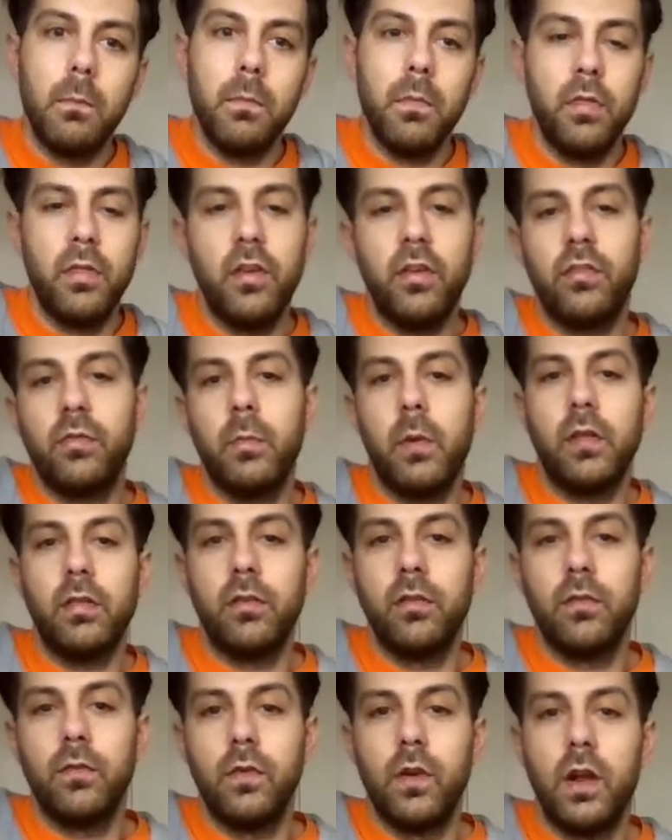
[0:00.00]
This
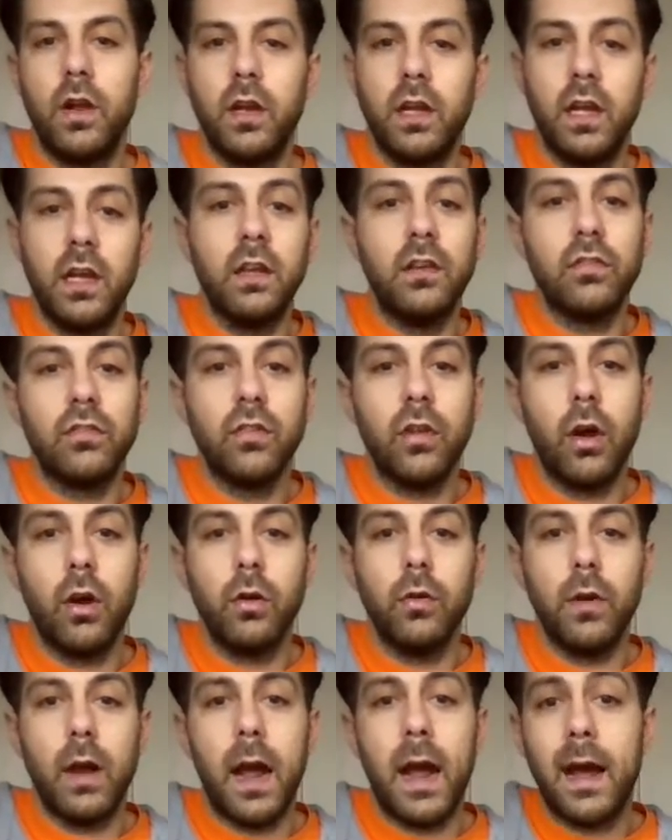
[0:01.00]
method of learning is
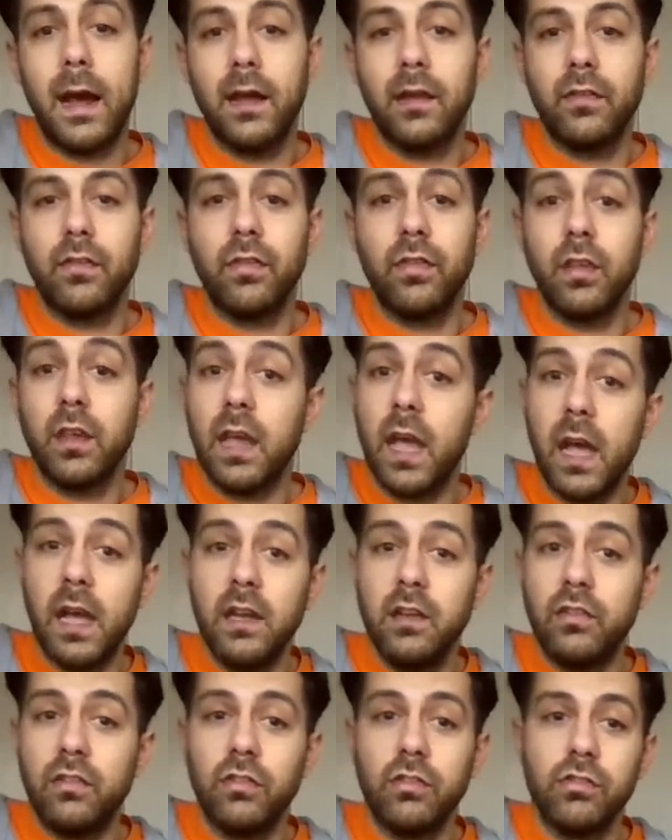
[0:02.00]
known as the
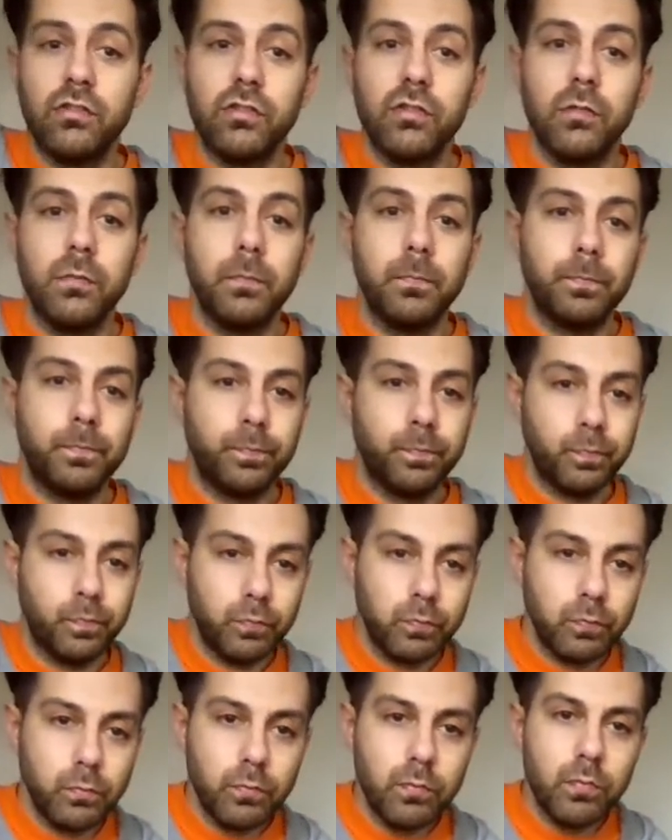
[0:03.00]
cage system.
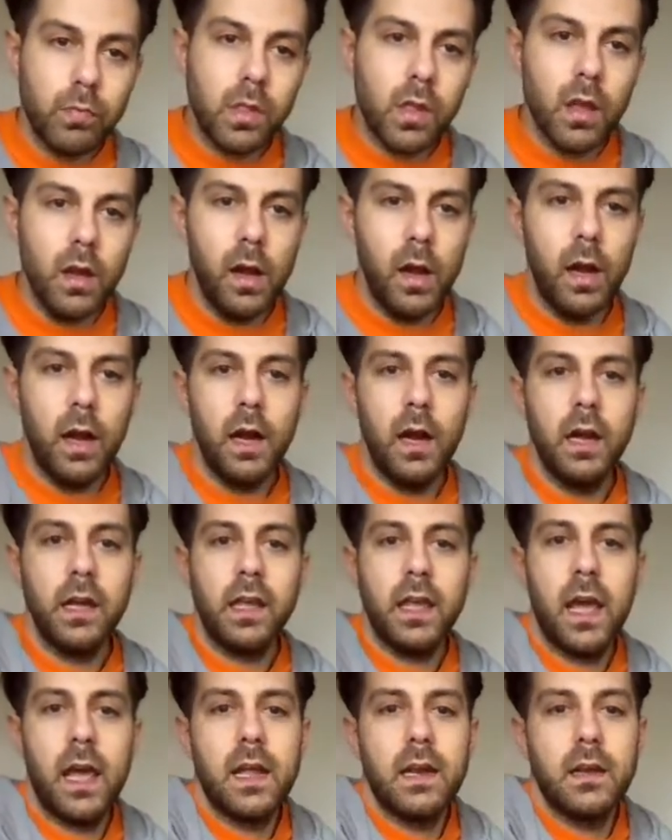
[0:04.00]

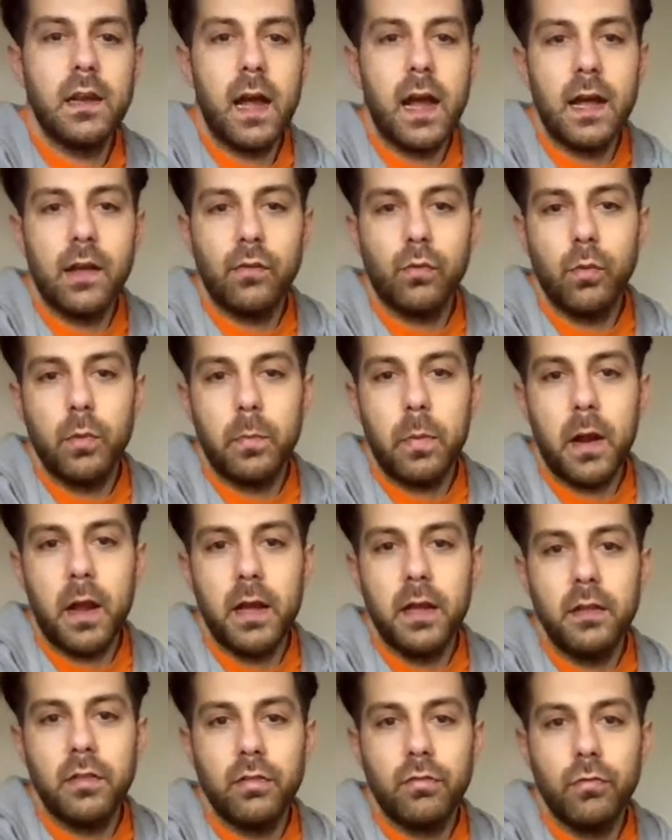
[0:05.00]
Again, as we
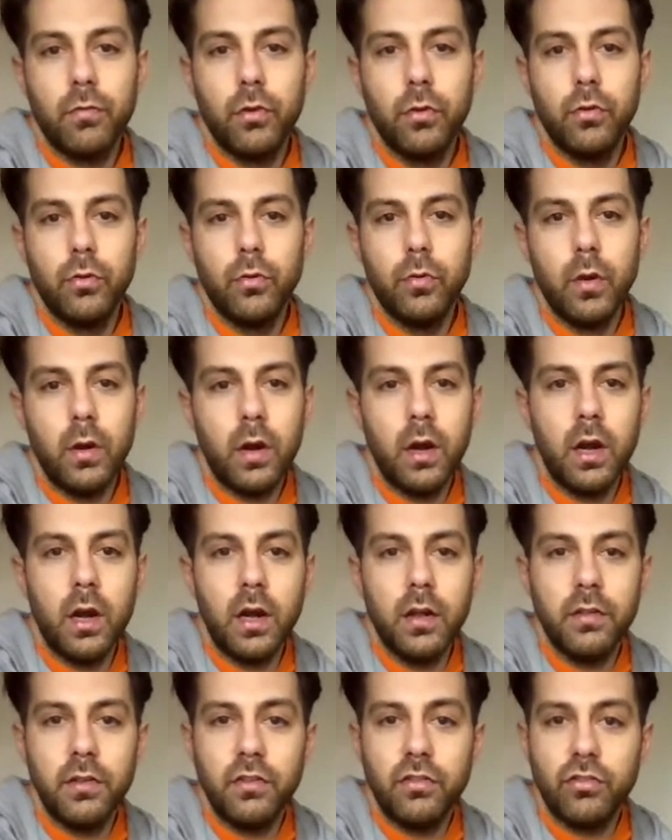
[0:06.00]
play through
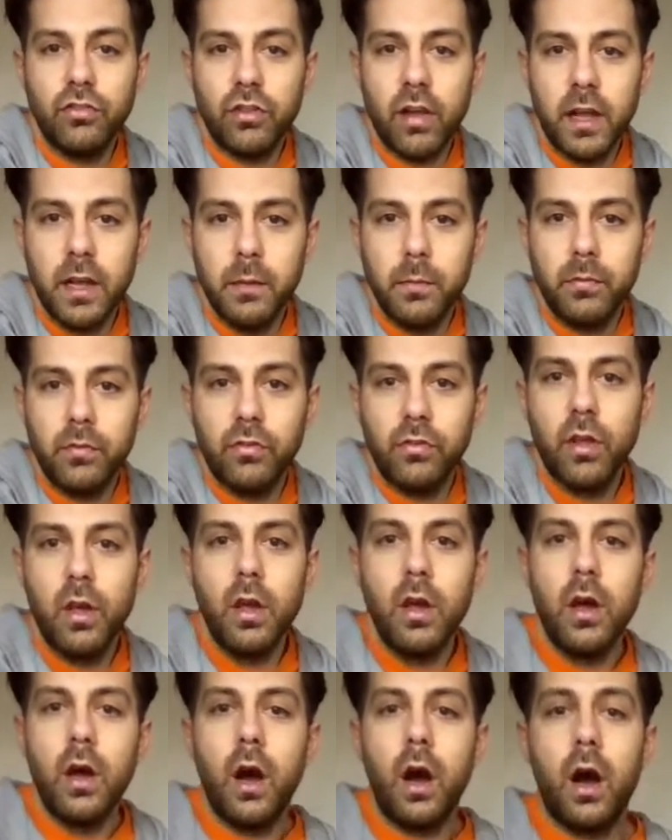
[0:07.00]
these shapes,
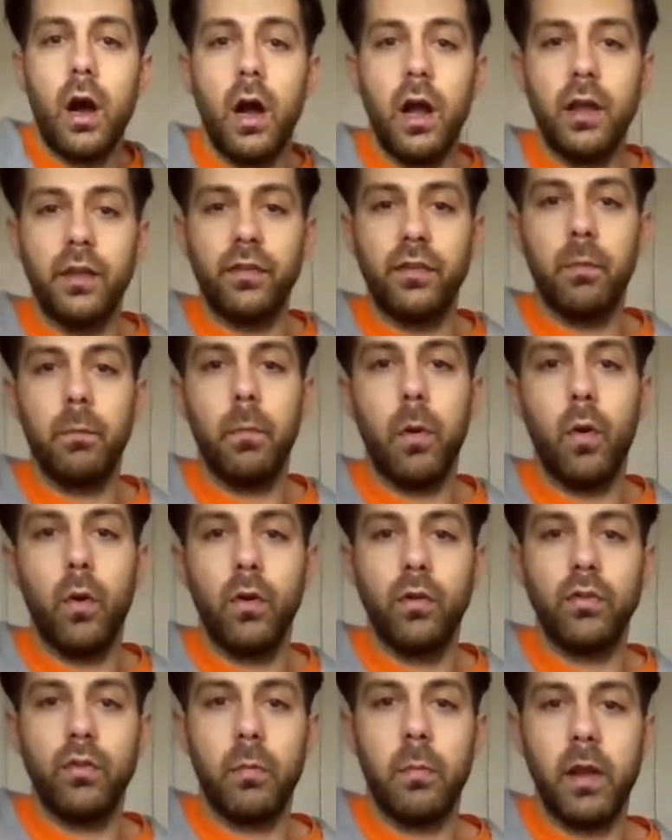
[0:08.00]
it's
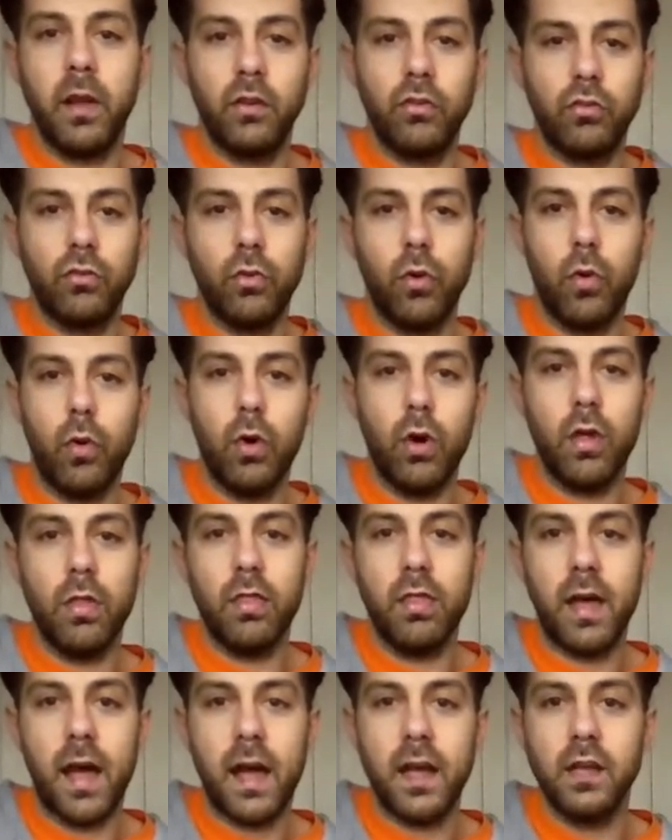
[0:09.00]
important to make sure
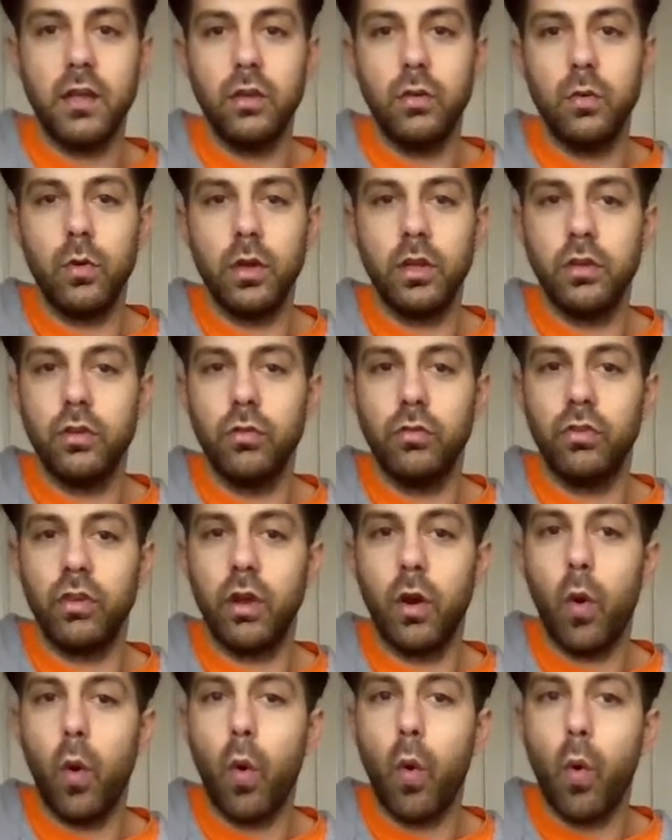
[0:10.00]
that you are using
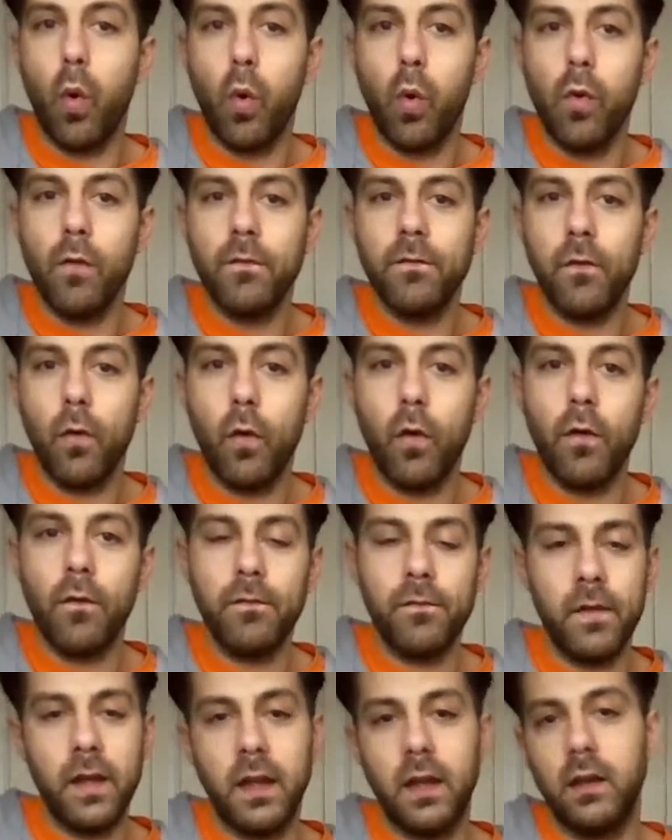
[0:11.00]
all 4
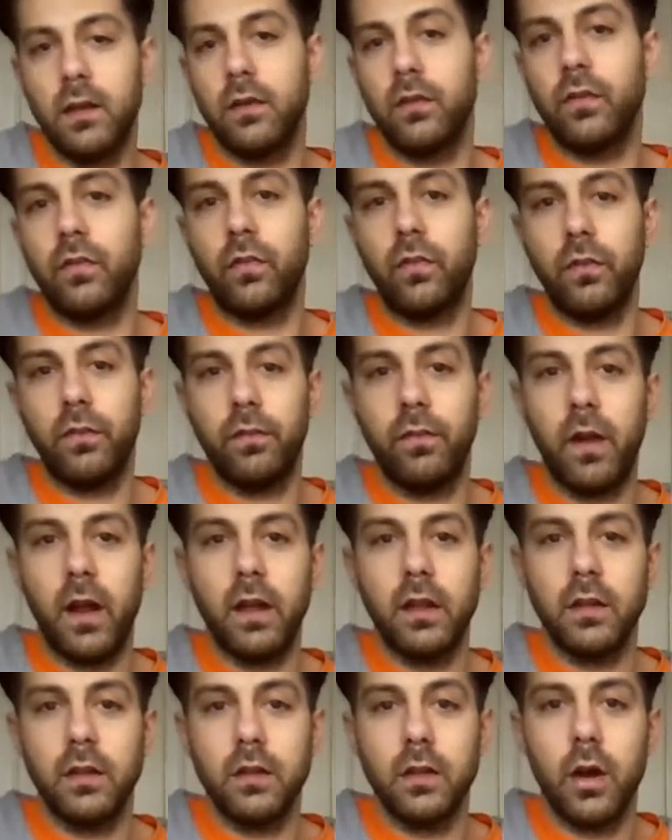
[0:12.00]
fingers for fretting
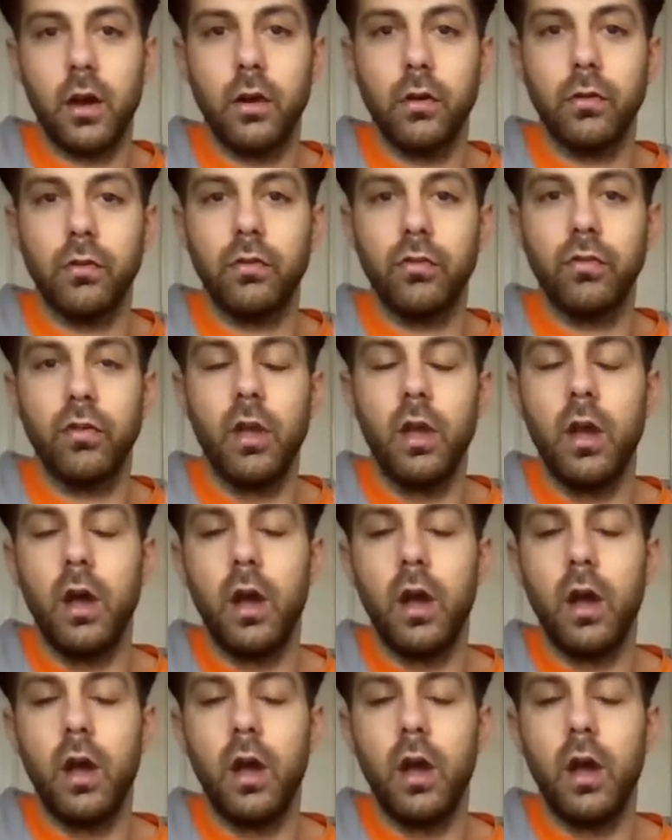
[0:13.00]
the notes.